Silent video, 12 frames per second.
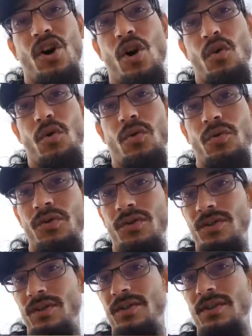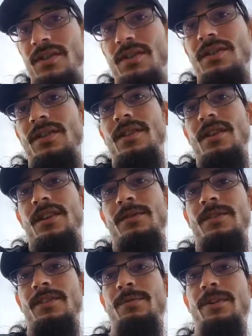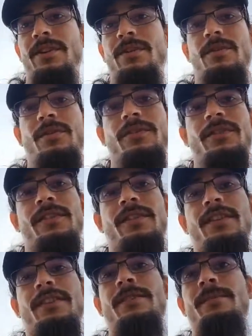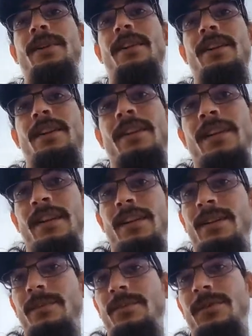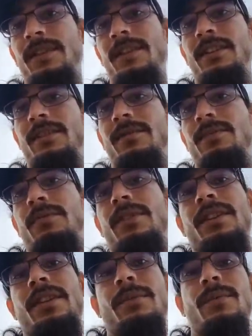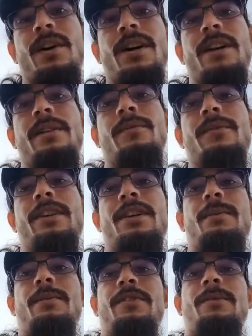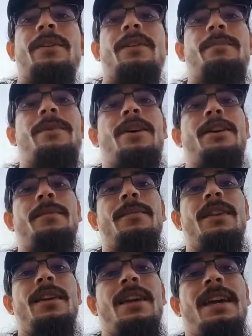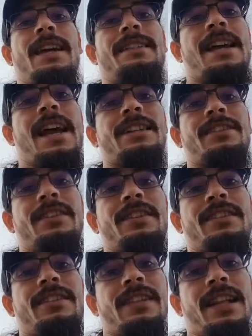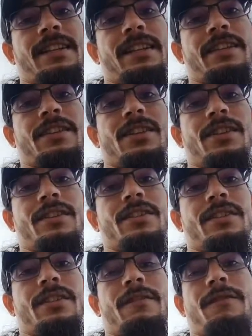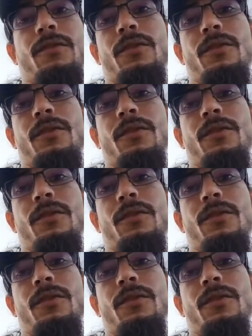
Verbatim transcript: the hole, which is pretty cool. So this here is the bit, and then it comes with these really wide, well, didn't come with it, but I bought them. It's actually slightly larger than